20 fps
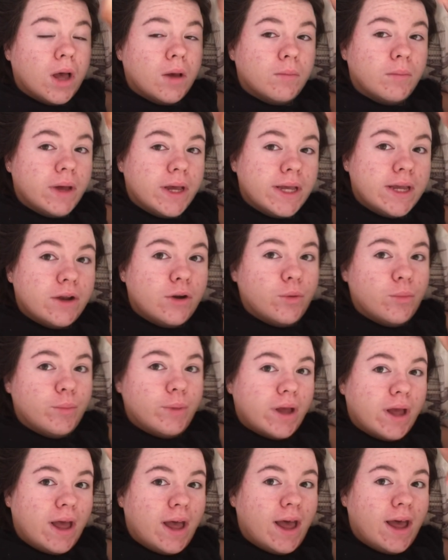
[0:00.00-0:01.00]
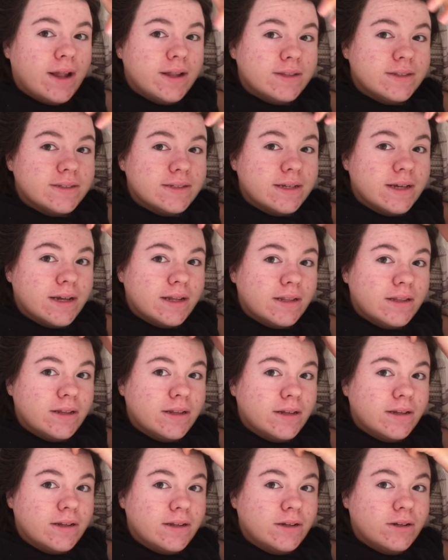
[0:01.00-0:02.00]
Like it up and sit at
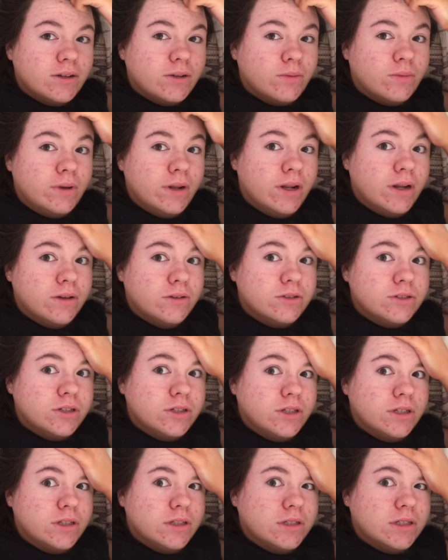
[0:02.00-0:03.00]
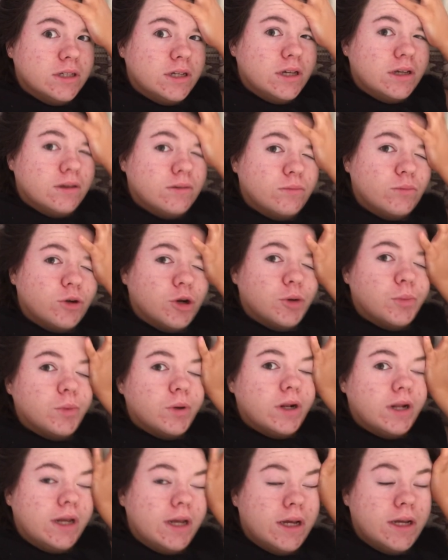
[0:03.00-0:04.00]
the window so you can see it
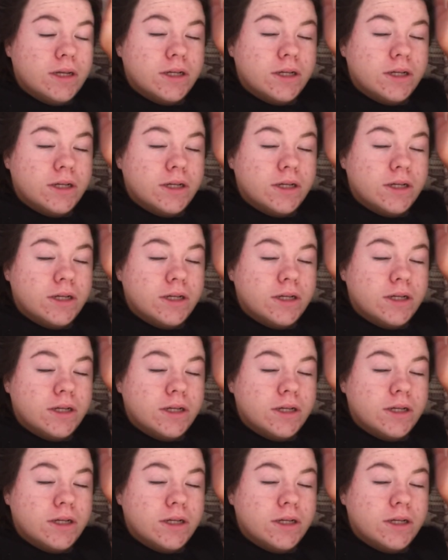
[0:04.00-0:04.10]
properly.